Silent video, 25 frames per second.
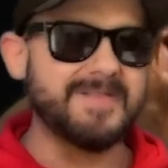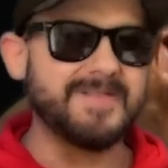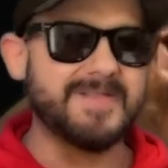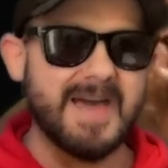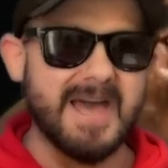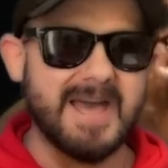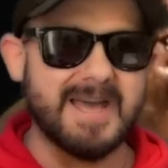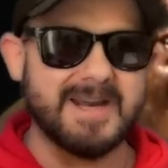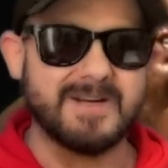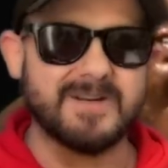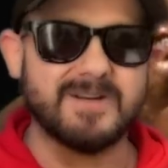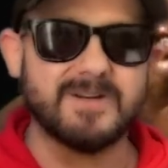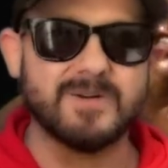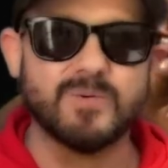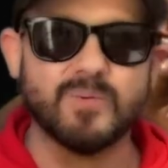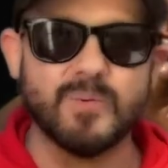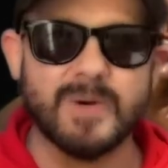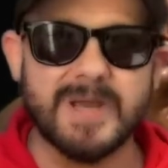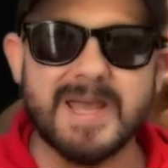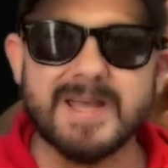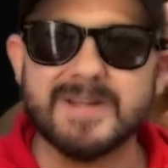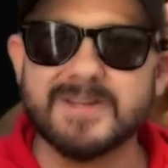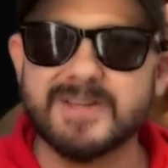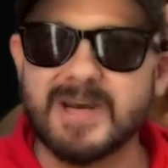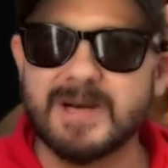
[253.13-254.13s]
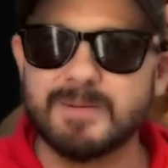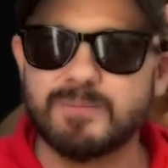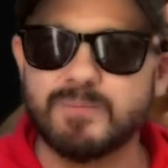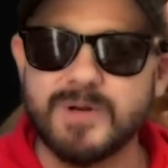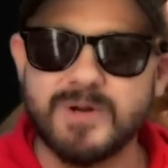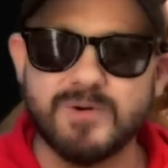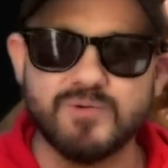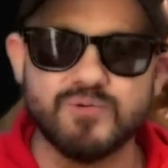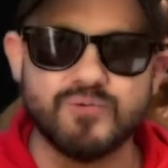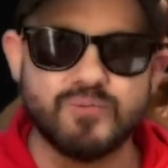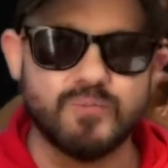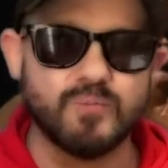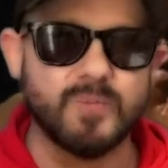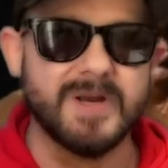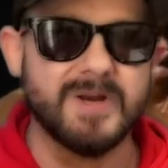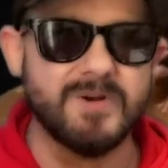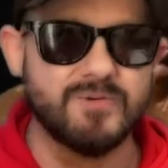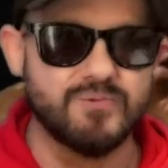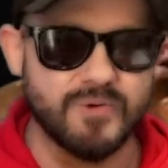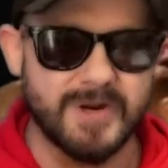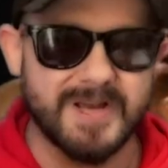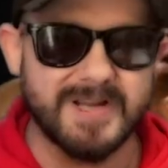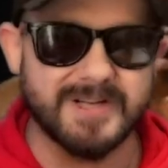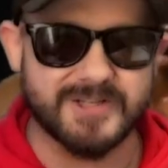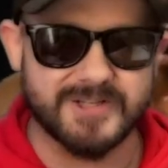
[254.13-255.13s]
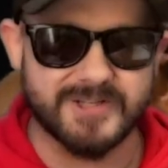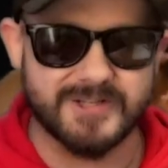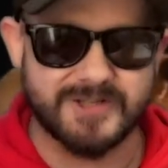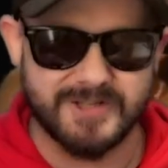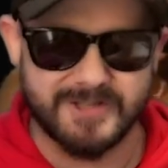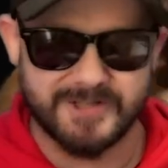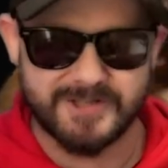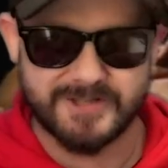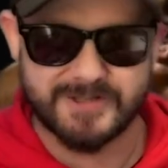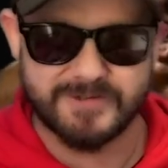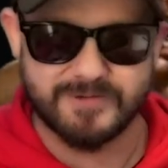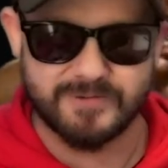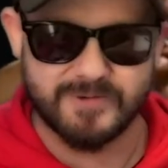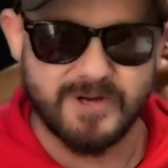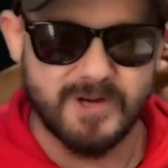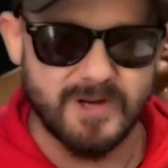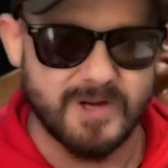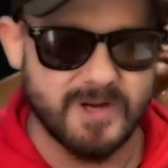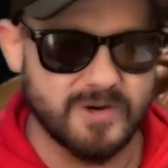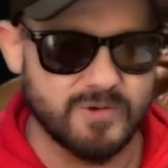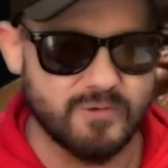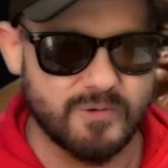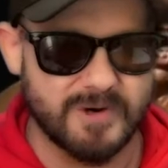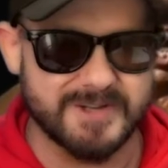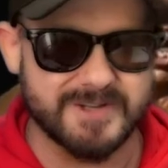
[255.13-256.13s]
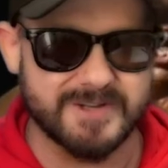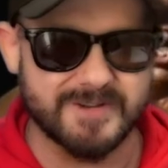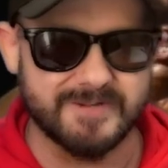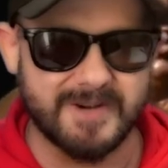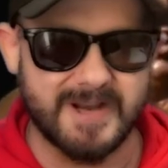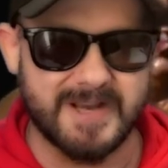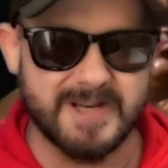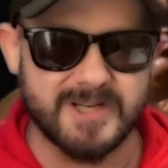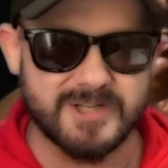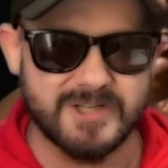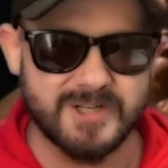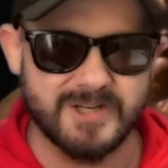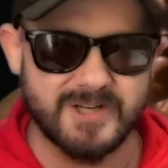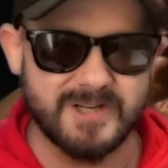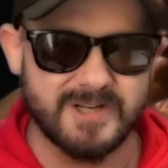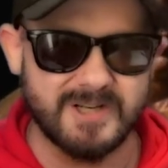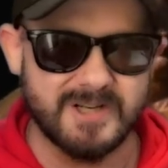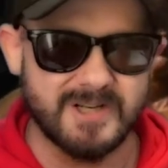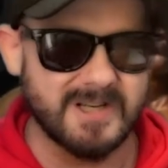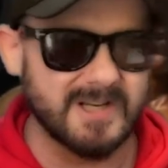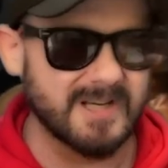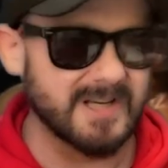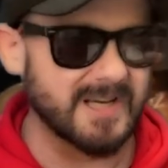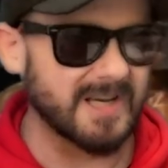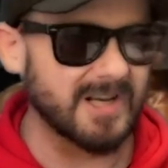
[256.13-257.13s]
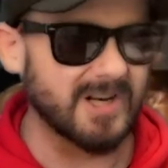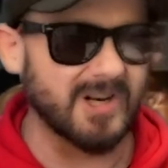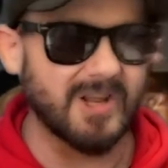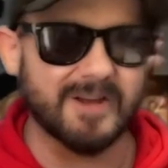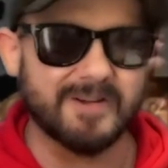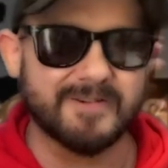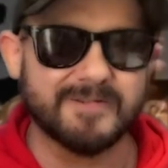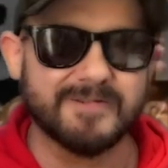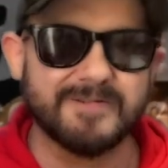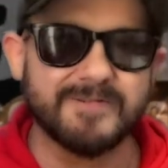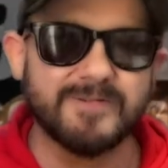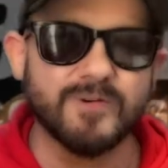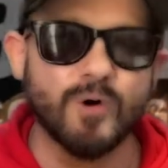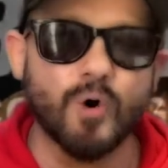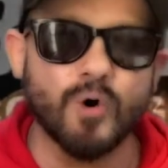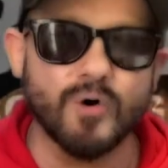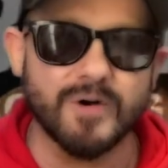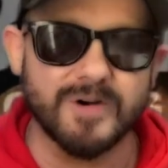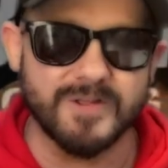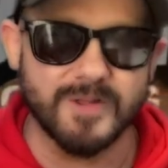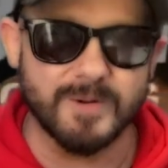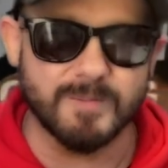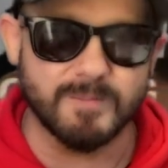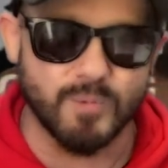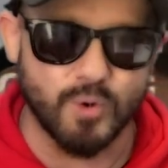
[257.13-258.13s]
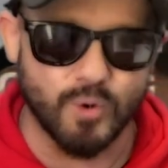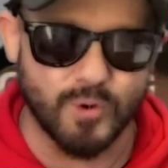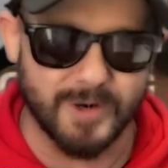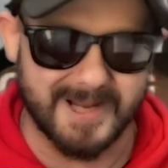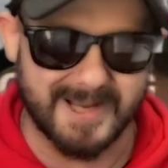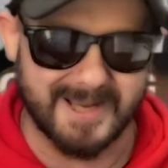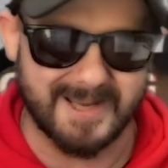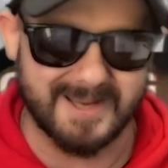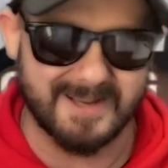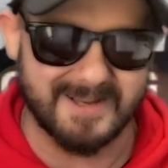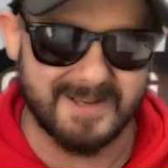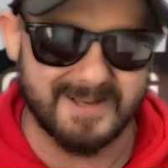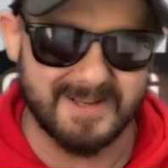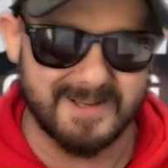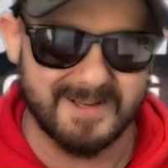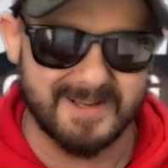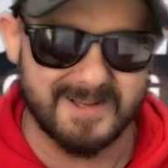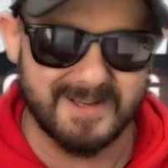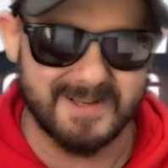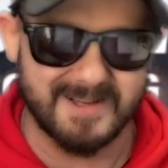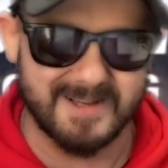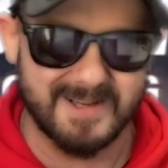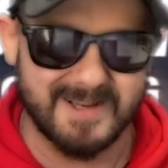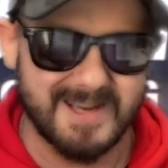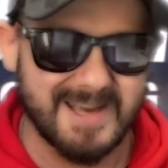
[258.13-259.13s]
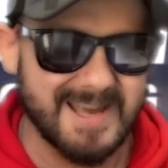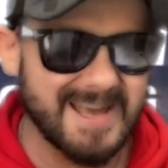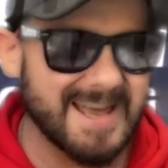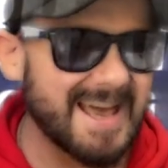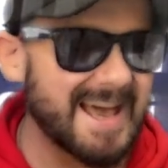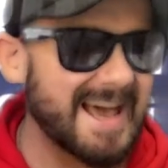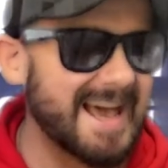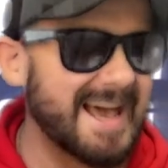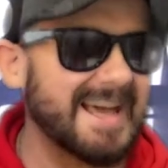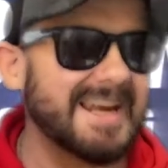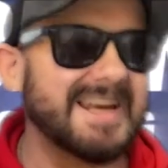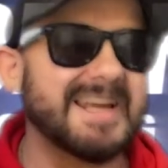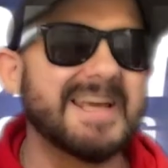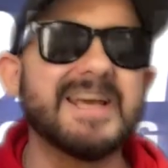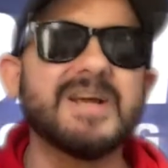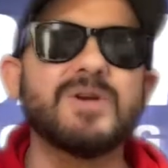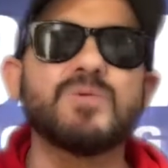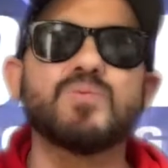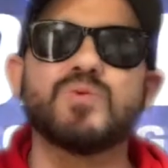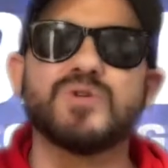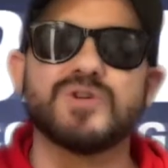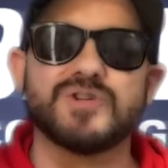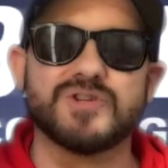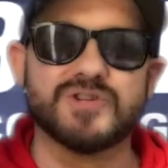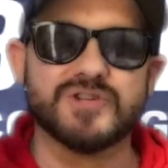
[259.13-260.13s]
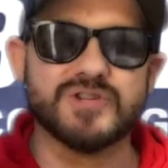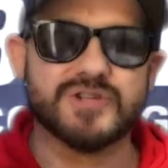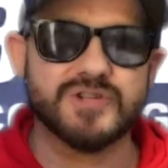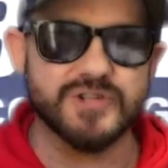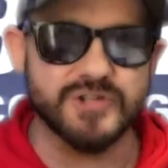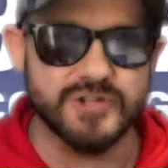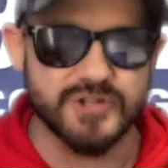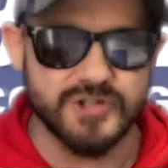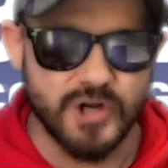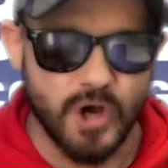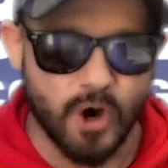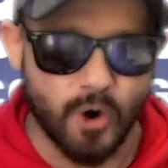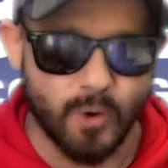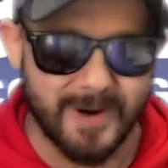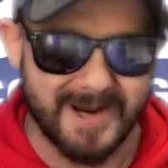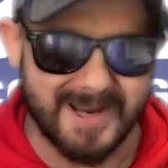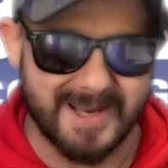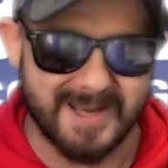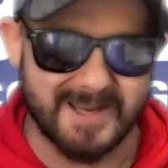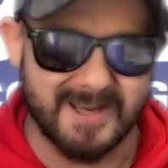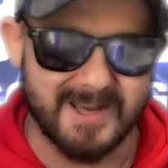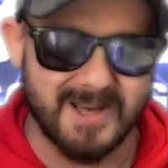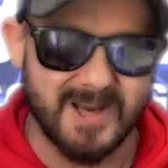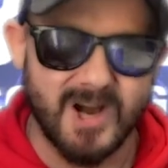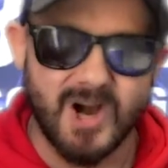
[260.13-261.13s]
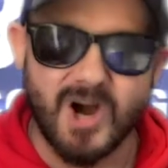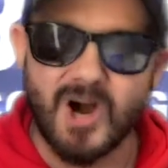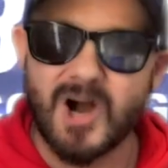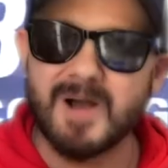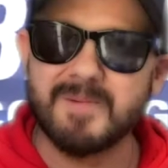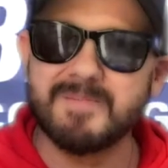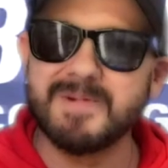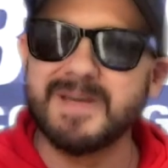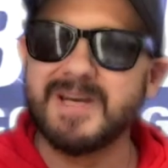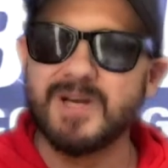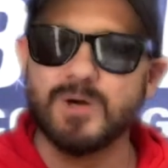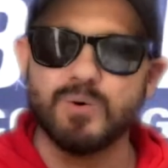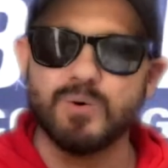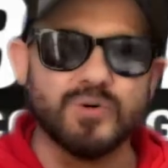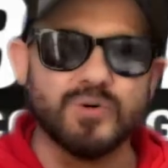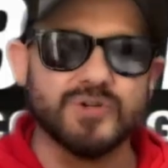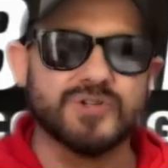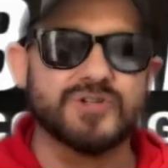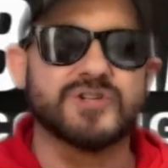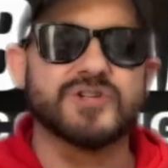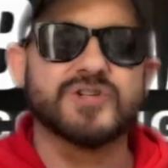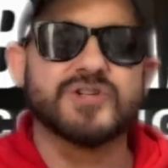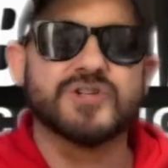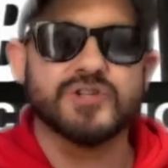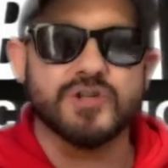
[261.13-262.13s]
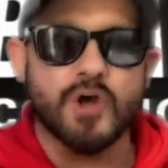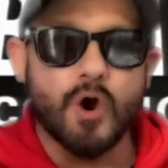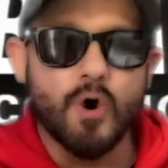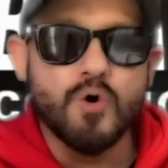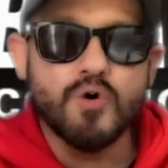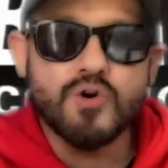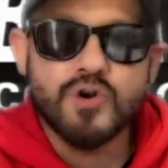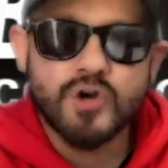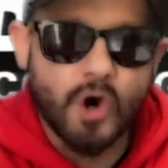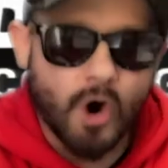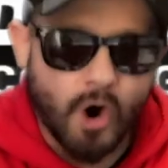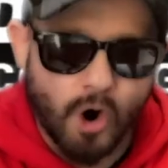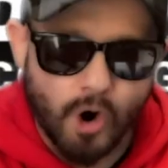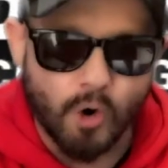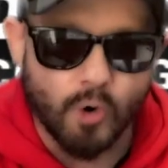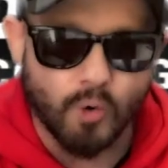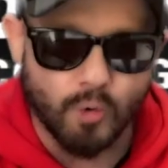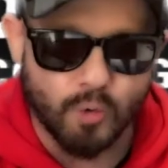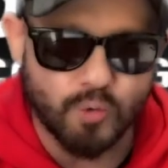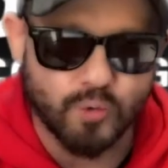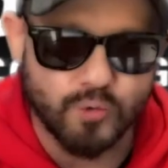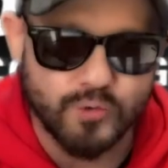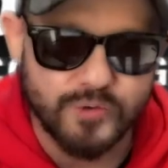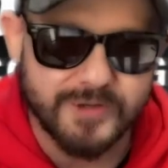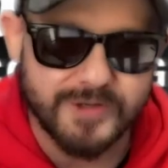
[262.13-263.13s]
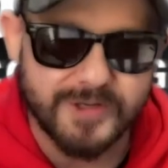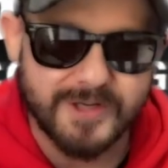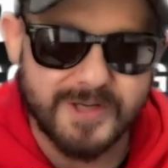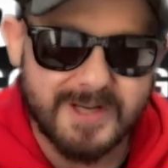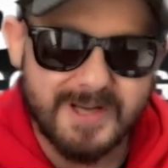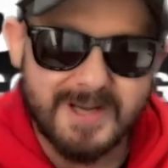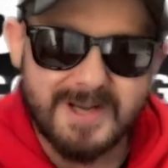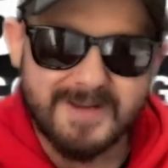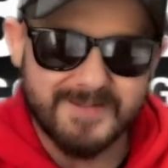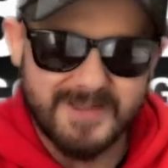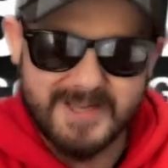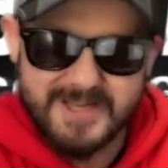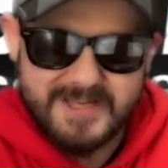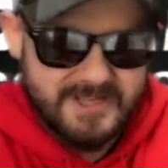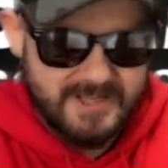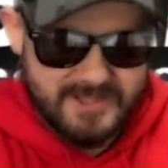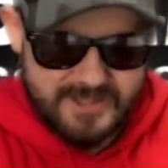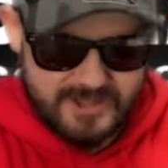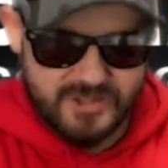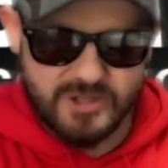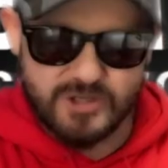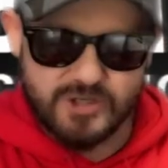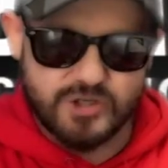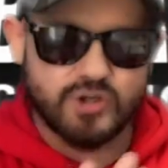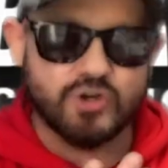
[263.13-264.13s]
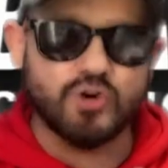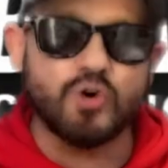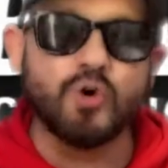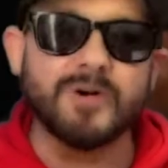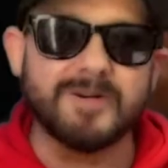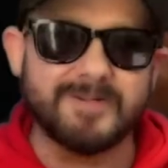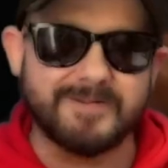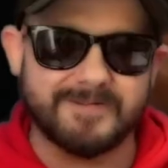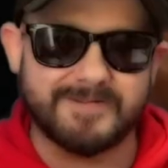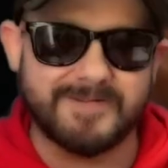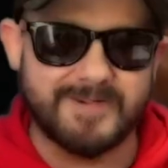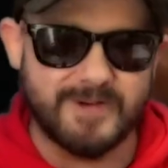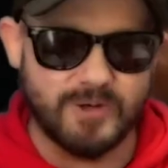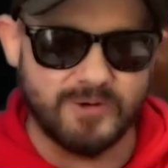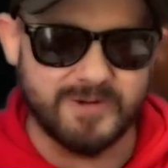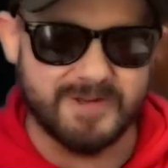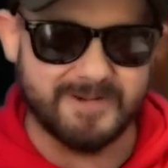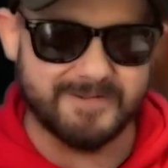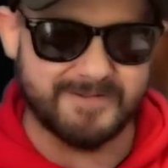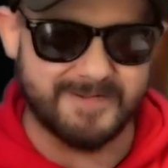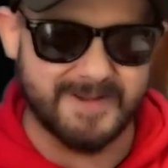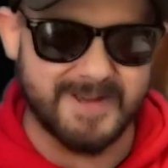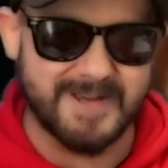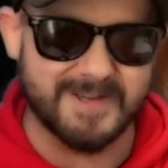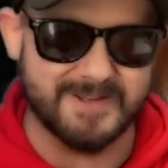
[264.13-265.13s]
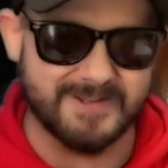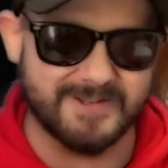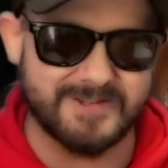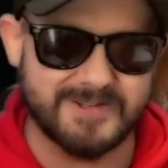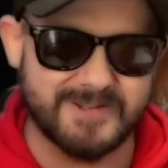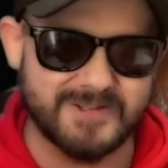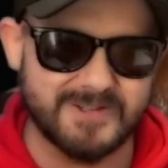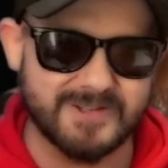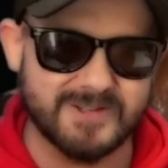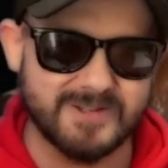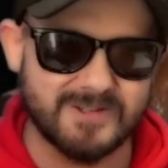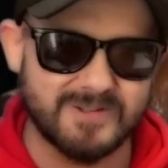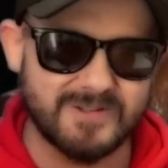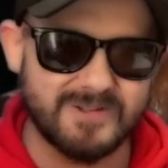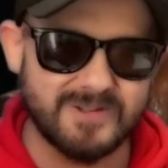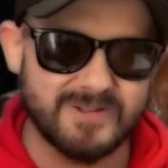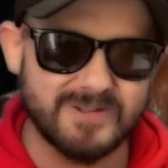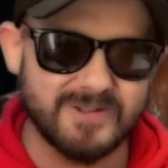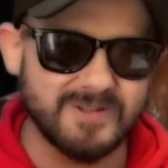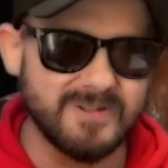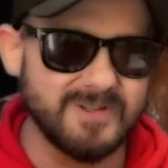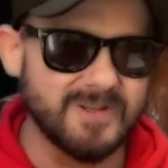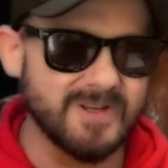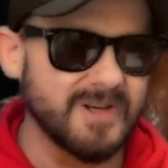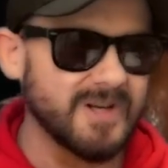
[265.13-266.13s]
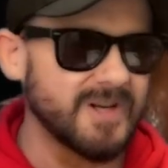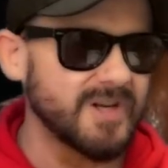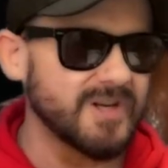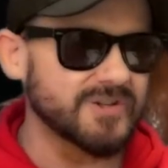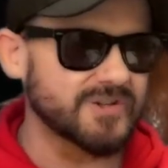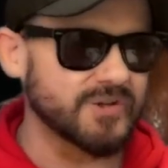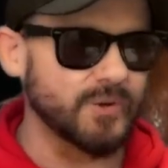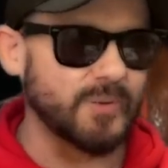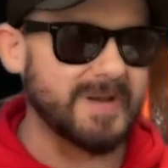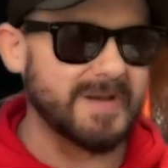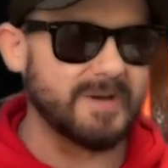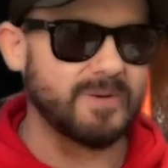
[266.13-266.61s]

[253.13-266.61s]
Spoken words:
then we ended up, we reached this reservation at like 4 a.m. and it was snowing. I mean, it so cold that you couldn't feel your fingers. So